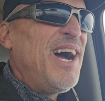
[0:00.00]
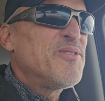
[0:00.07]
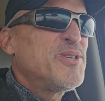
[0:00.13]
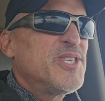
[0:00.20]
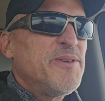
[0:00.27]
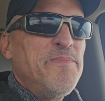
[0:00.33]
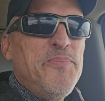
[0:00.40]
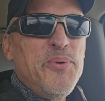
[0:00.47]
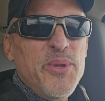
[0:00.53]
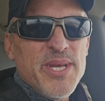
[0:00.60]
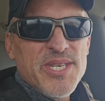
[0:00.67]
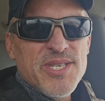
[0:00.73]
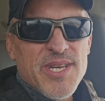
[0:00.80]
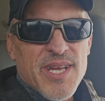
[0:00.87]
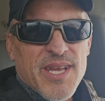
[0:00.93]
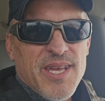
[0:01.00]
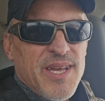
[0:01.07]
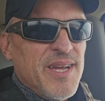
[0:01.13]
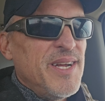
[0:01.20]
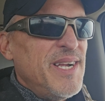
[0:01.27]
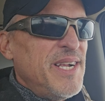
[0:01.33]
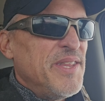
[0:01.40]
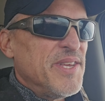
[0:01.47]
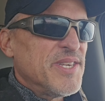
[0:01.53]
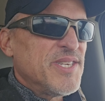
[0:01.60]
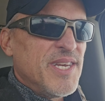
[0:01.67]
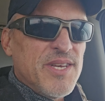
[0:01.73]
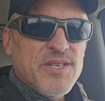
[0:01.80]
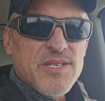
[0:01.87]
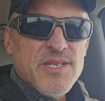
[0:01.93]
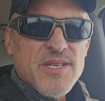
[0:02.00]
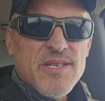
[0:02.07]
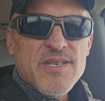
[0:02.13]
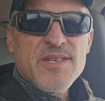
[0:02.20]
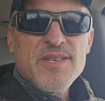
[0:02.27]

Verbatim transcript: how simplistic this is.